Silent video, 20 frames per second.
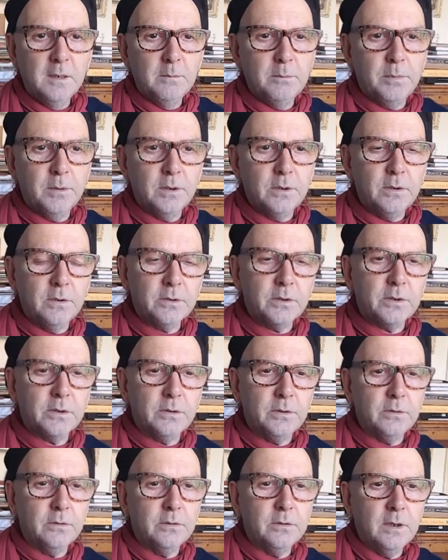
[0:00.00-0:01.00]
But
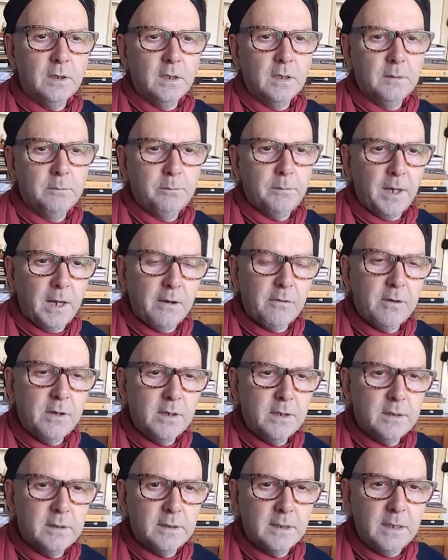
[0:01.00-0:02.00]
also
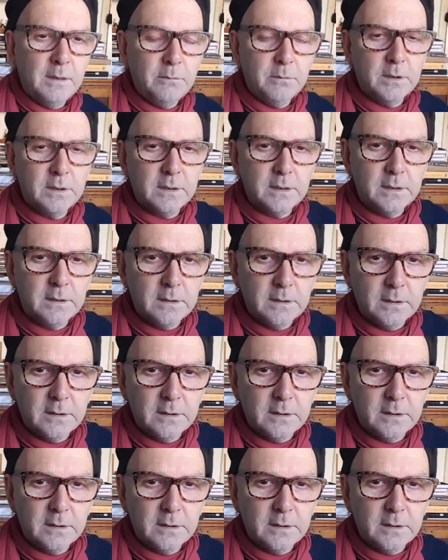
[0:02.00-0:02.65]
buried deep within